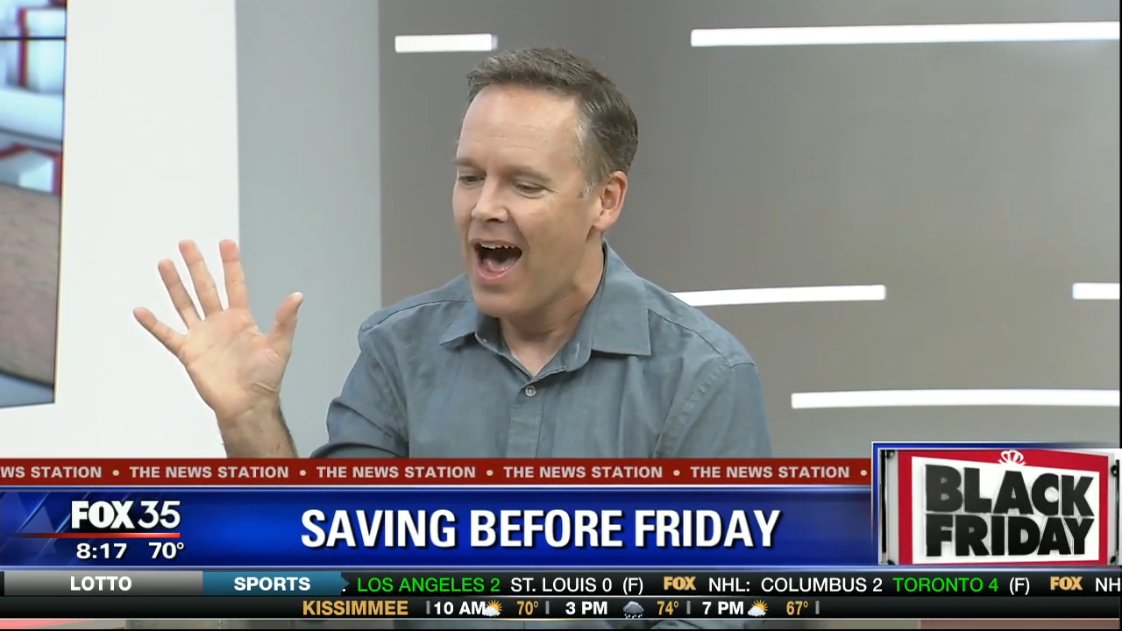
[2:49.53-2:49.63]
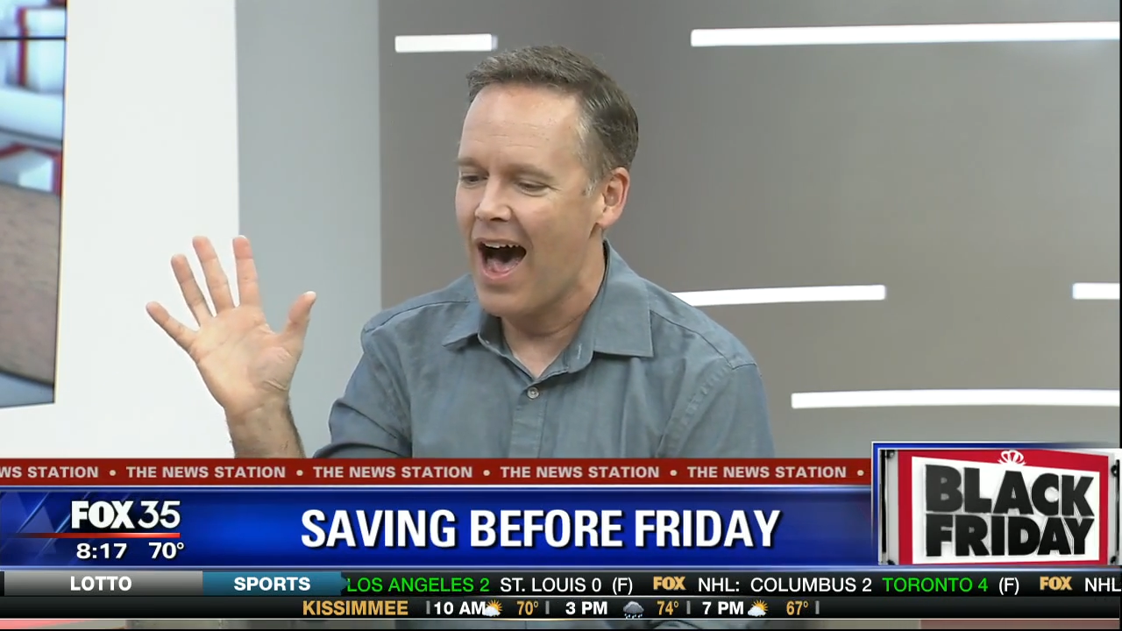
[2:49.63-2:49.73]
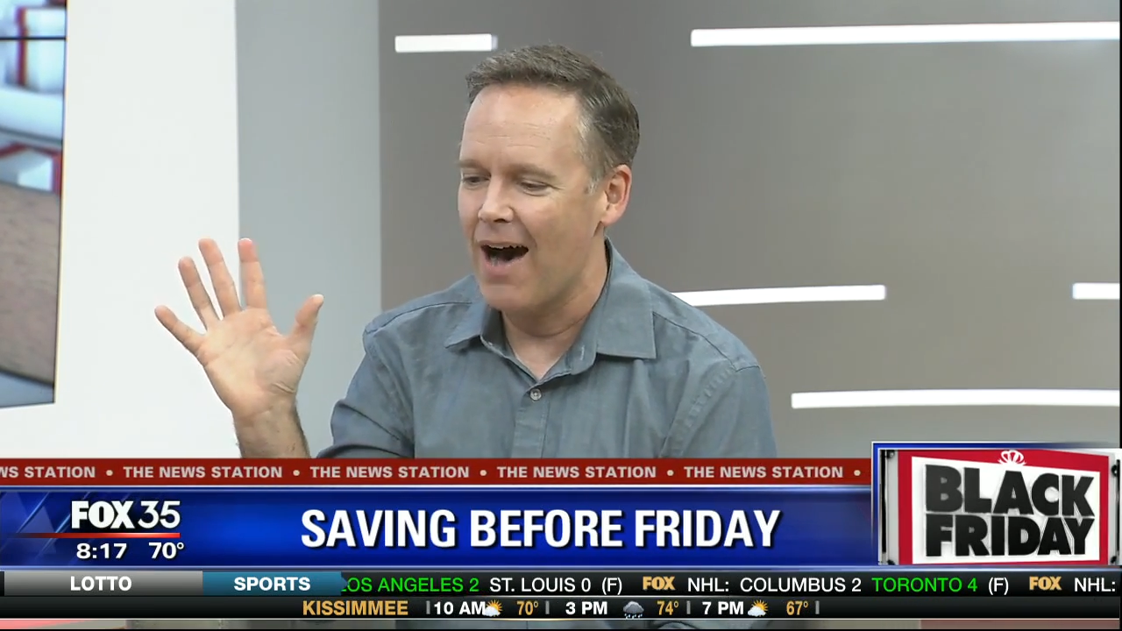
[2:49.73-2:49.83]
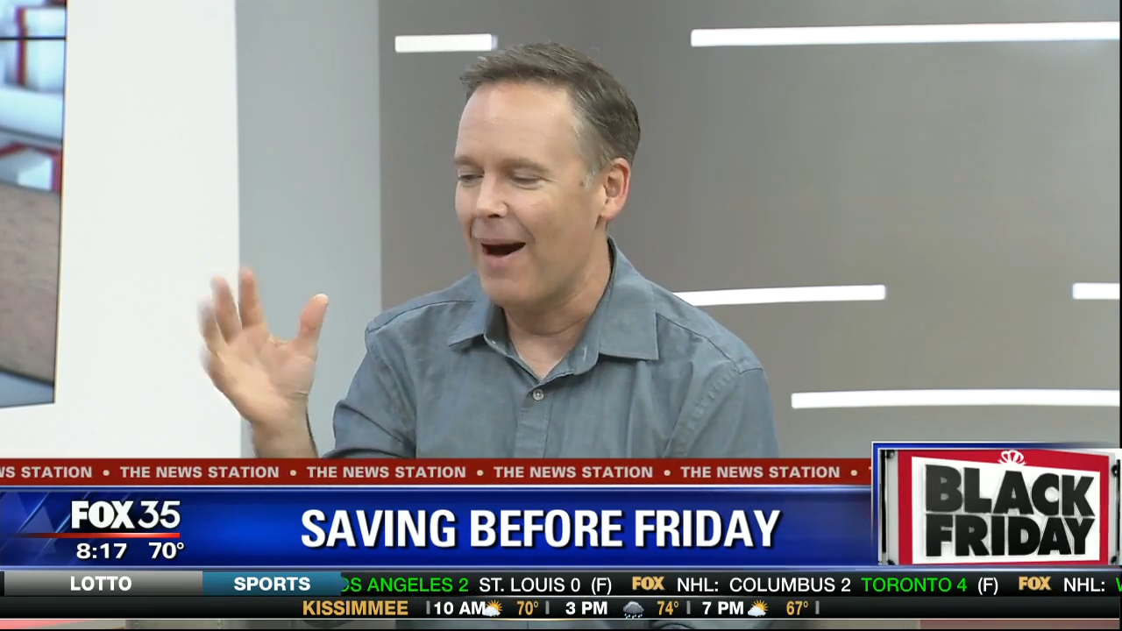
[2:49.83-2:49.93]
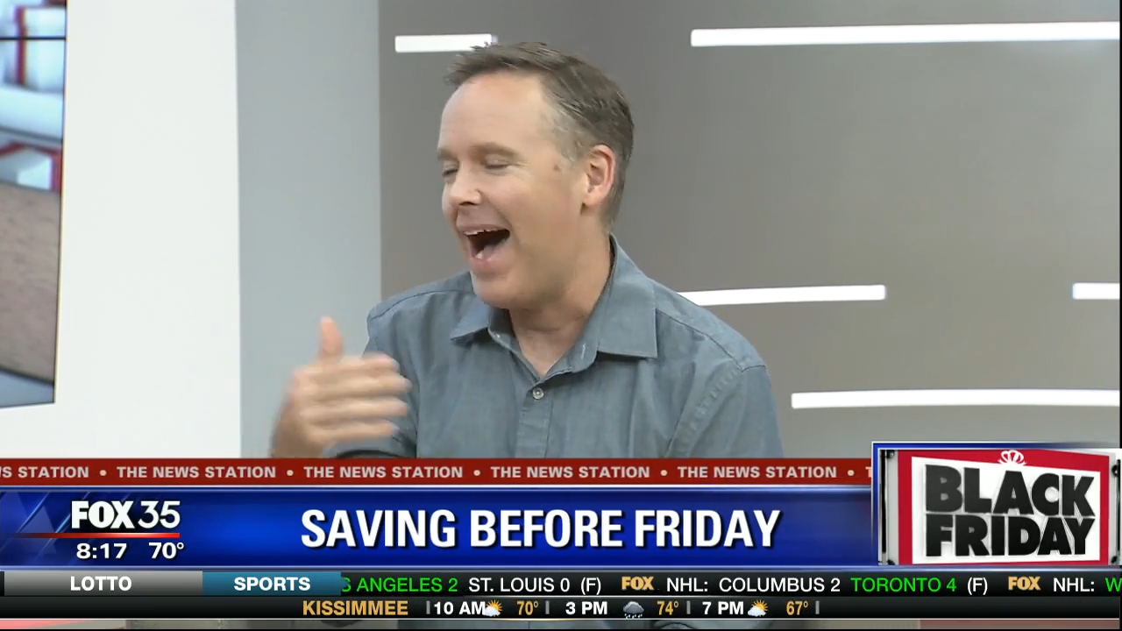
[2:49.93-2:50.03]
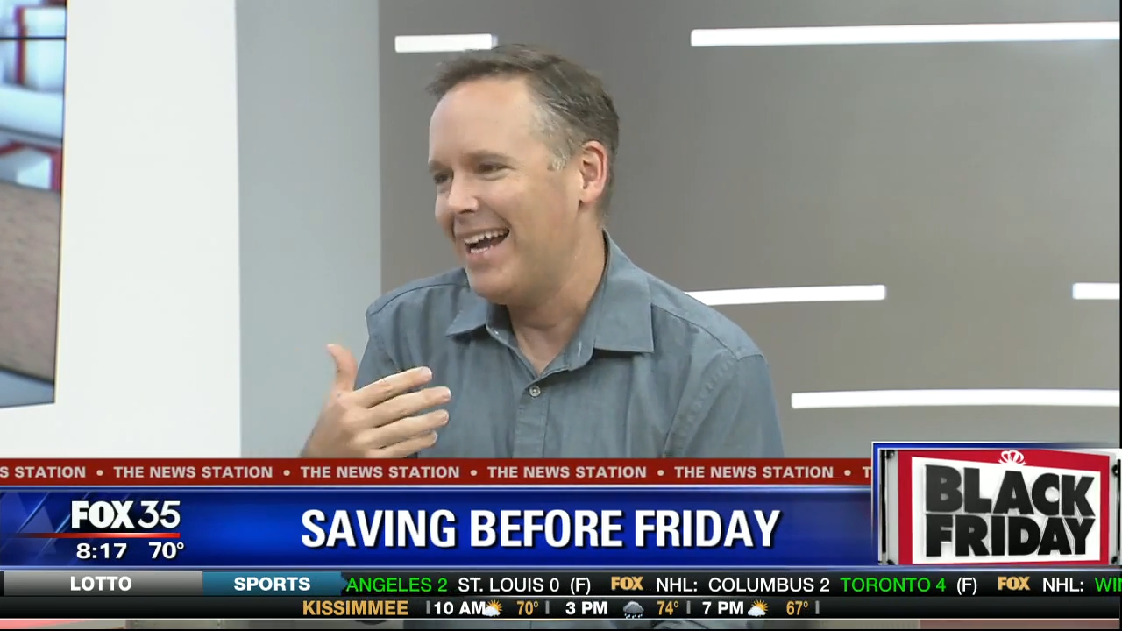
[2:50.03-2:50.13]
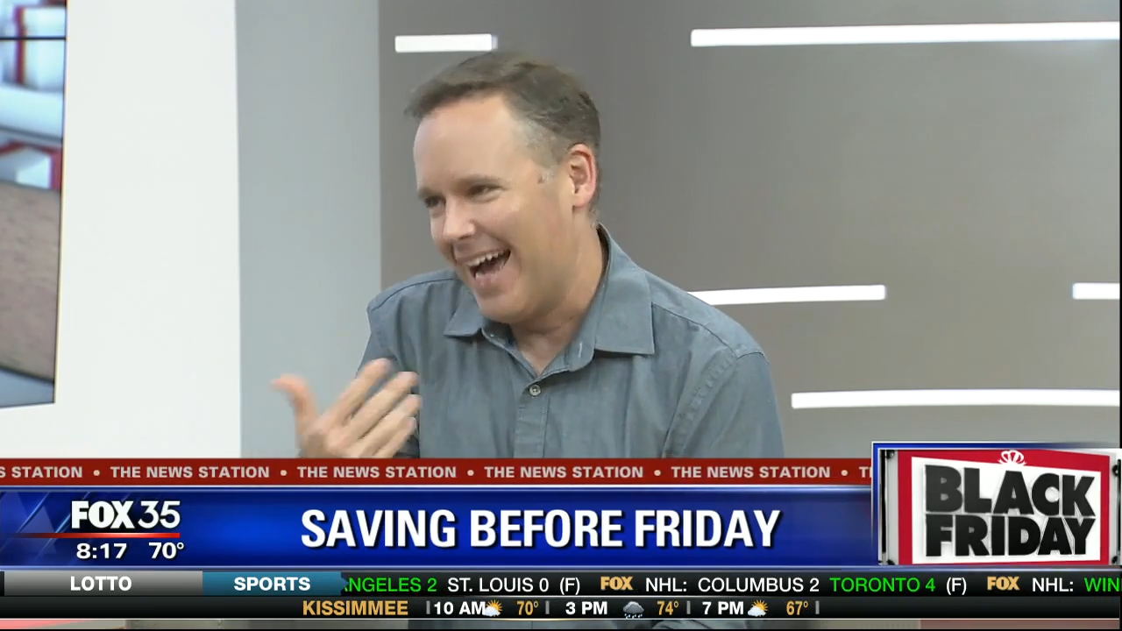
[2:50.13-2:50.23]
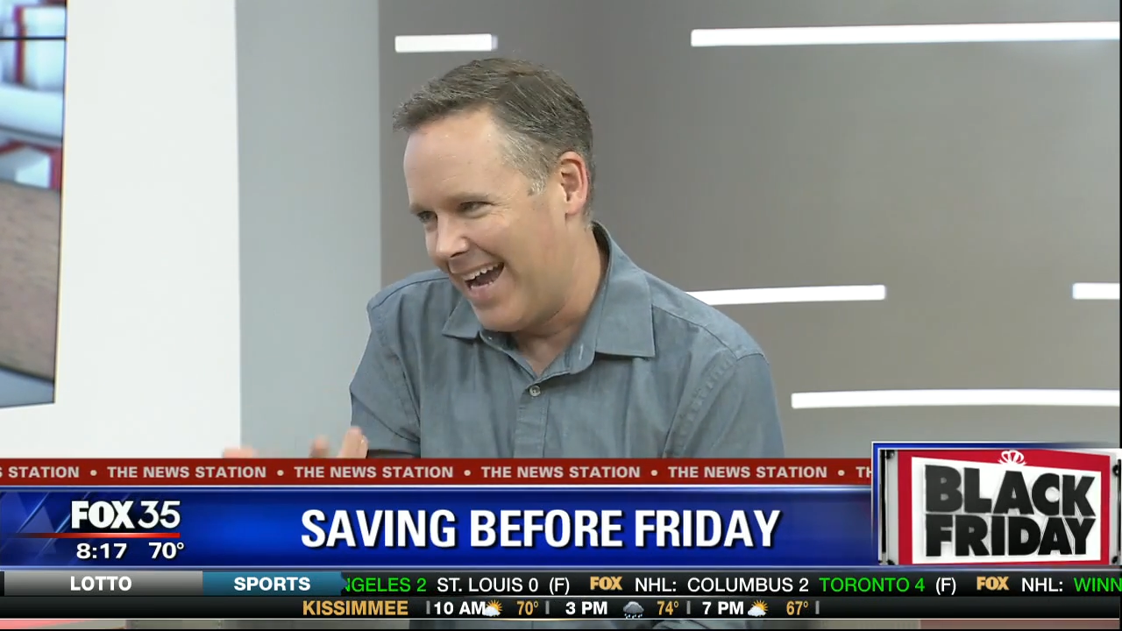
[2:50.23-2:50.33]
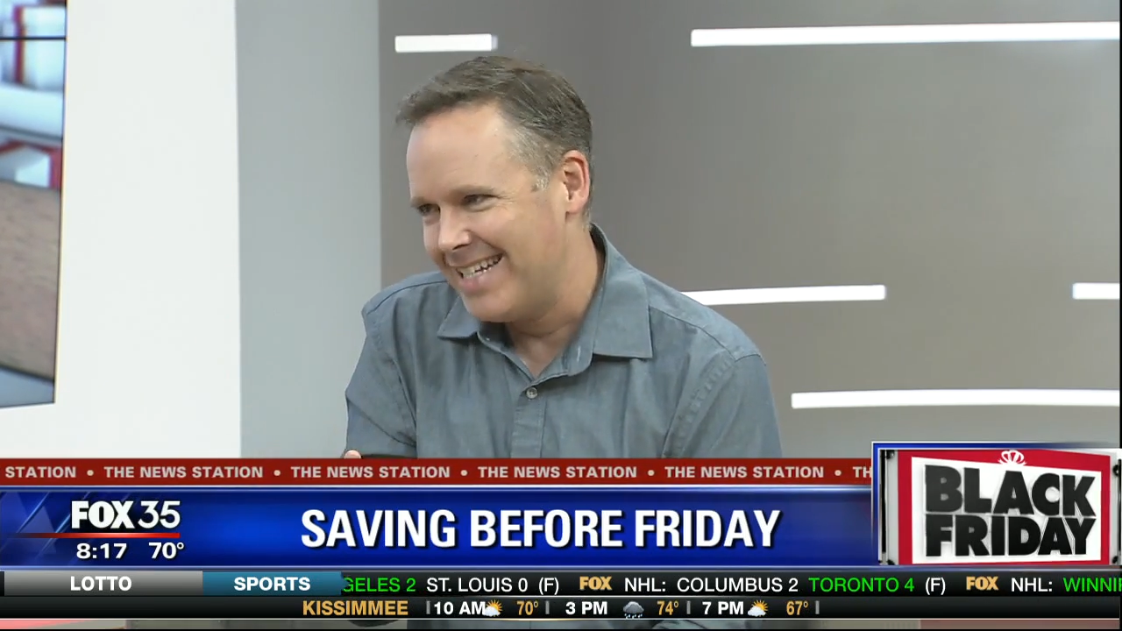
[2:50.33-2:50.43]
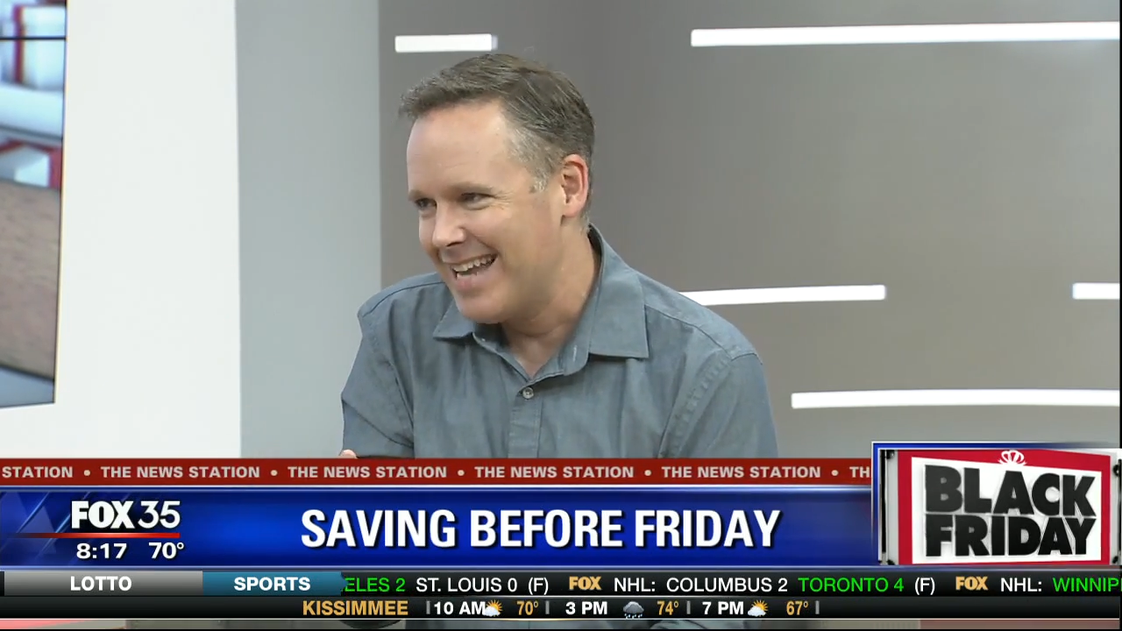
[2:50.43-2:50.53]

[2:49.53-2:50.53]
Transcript: Uh, I,